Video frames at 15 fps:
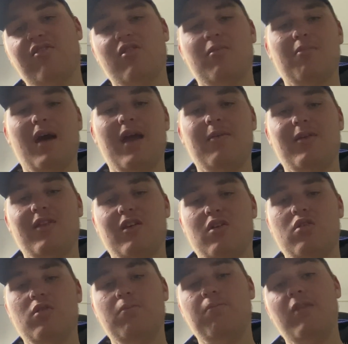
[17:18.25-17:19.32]
so maybe
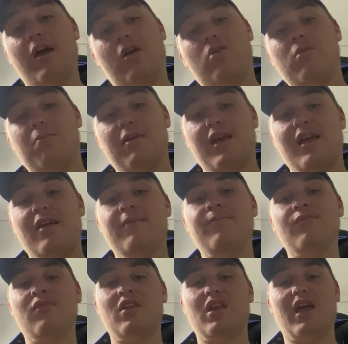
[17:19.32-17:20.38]
that could be
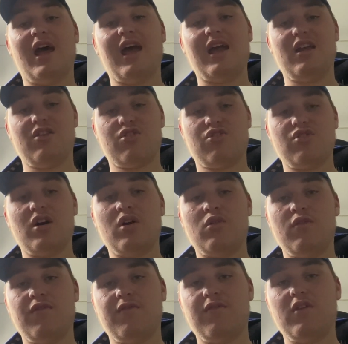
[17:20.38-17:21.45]
a struggle
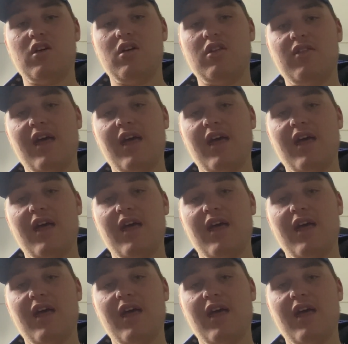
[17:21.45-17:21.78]
for